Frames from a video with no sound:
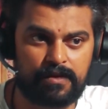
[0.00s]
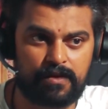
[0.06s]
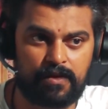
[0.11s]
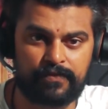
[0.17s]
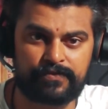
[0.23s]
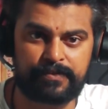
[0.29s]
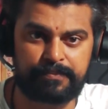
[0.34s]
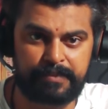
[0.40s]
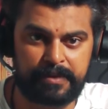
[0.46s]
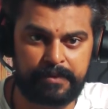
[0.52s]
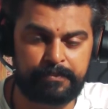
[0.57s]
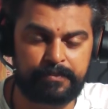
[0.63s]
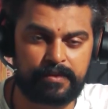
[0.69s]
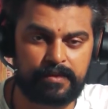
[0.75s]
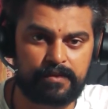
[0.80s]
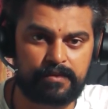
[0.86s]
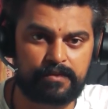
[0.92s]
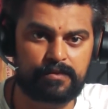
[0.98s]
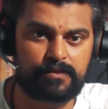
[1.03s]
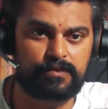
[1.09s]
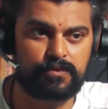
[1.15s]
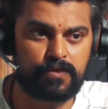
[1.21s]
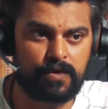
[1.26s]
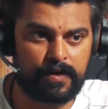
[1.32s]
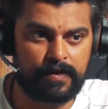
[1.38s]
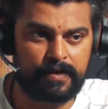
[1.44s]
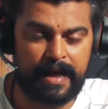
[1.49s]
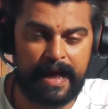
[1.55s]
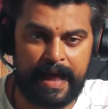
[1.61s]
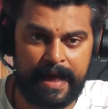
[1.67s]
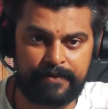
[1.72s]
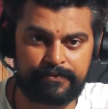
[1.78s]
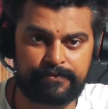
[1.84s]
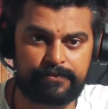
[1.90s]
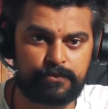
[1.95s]
of the people do not
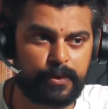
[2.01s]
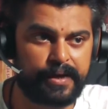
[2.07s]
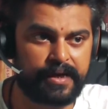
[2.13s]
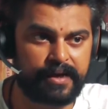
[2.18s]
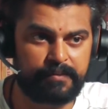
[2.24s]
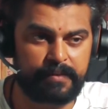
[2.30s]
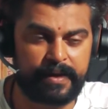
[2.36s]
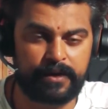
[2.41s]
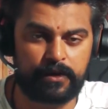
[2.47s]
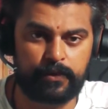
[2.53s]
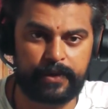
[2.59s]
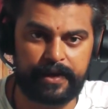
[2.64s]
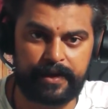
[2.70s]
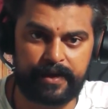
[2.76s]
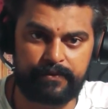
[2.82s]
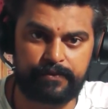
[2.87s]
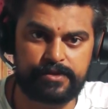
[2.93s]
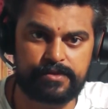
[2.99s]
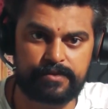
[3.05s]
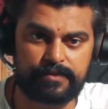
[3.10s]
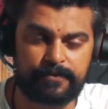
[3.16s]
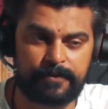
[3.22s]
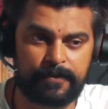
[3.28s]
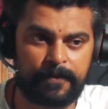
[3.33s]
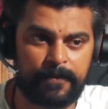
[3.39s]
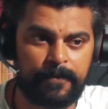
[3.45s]
have 20 by 20 vision.